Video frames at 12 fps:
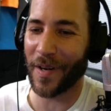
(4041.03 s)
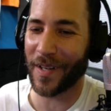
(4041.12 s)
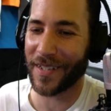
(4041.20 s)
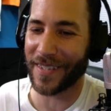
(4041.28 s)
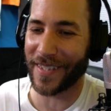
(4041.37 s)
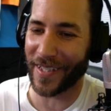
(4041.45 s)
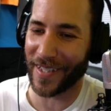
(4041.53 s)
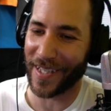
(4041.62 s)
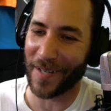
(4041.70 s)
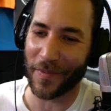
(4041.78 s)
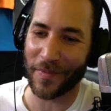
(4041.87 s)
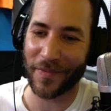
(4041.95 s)
on
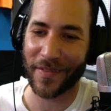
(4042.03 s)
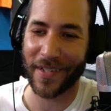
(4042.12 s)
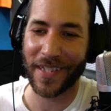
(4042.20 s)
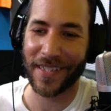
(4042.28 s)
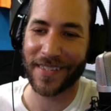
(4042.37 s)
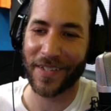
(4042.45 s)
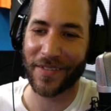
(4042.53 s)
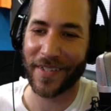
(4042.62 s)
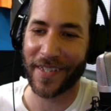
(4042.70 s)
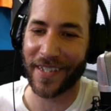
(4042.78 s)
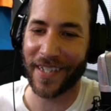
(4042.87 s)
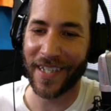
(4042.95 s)
top of things over
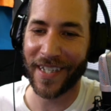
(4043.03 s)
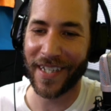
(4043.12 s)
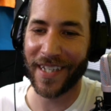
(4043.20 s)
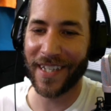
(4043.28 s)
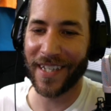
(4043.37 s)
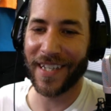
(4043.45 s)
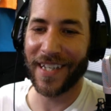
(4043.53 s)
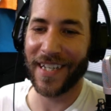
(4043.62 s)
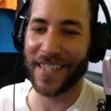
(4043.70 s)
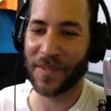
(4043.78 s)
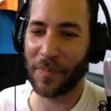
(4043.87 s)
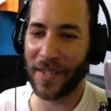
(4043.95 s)
here.
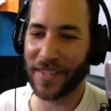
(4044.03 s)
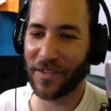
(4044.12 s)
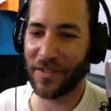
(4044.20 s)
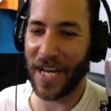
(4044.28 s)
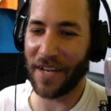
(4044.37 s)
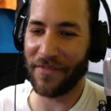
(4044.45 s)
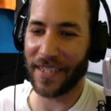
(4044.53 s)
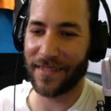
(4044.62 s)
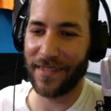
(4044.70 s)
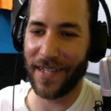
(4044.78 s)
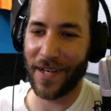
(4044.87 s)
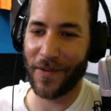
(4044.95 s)
Express Graphics.
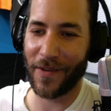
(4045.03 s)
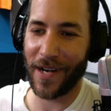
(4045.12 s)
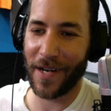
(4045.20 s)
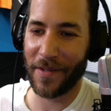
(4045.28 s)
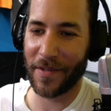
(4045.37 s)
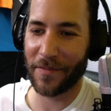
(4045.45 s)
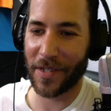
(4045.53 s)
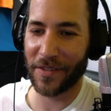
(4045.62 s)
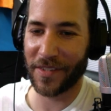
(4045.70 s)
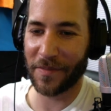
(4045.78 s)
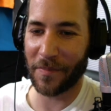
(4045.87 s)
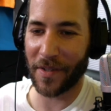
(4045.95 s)
No, I'm in
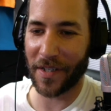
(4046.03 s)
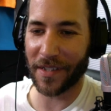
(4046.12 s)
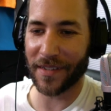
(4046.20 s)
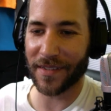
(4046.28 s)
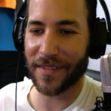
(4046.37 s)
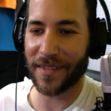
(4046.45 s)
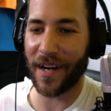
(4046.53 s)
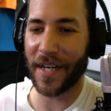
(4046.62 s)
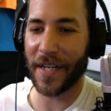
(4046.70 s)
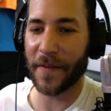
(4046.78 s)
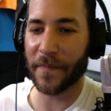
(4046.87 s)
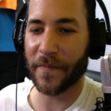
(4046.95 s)
Rosenberg.
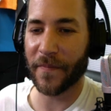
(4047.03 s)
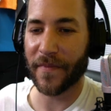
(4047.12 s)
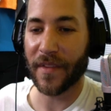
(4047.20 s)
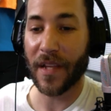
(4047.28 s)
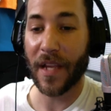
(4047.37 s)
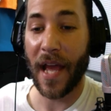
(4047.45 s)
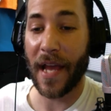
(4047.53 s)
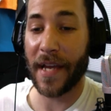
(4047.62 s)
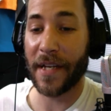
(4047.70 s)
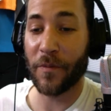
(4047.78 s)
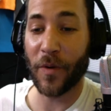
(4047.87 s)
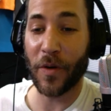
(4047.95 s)
Sorry.
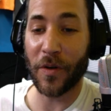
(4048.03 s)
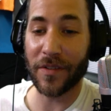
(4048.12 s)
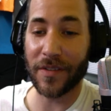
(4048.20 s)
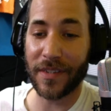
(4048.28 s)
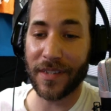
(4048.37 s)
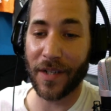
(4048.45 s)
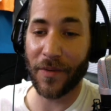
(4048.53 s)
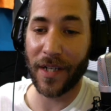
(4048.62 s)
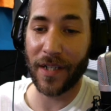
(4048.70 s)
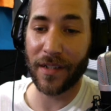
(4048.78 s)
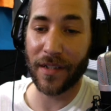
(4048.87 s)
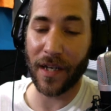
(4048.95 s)
Hey, well, you know
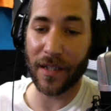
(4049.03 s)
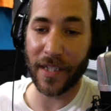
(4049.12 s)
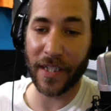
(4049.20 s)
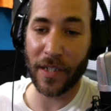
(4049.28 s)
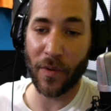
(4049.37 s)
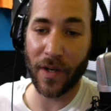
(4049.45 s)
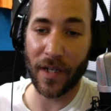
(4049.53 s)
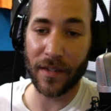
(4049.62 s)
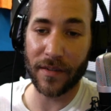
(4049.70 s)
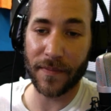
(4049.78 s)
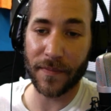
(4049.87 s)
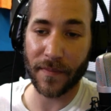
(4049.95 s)
what? I'll tell you we'll what. Come and
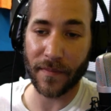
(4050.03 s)
look at